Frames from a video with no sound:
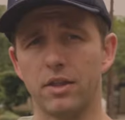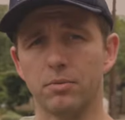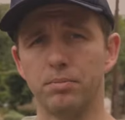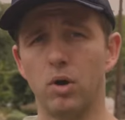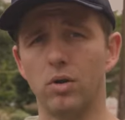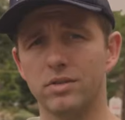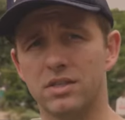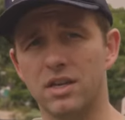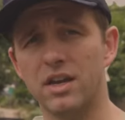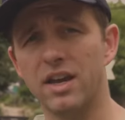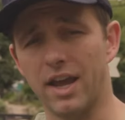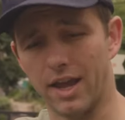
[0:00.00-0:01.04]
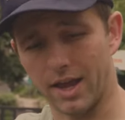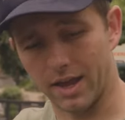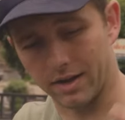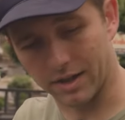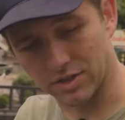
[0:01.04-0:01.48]
other bolts
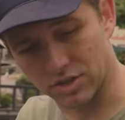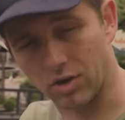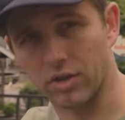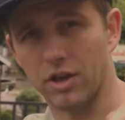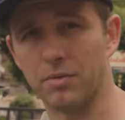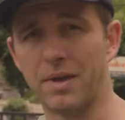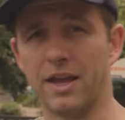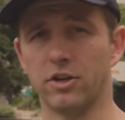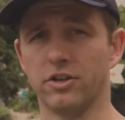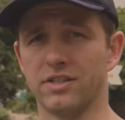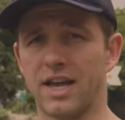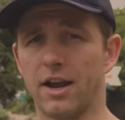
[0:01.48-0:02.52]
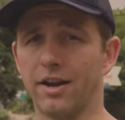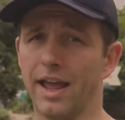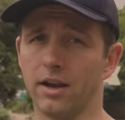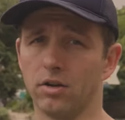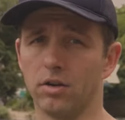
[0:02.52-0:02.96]
and install them at your desired
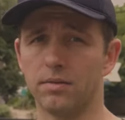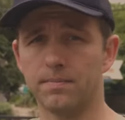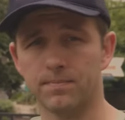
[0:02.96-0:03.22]
angle.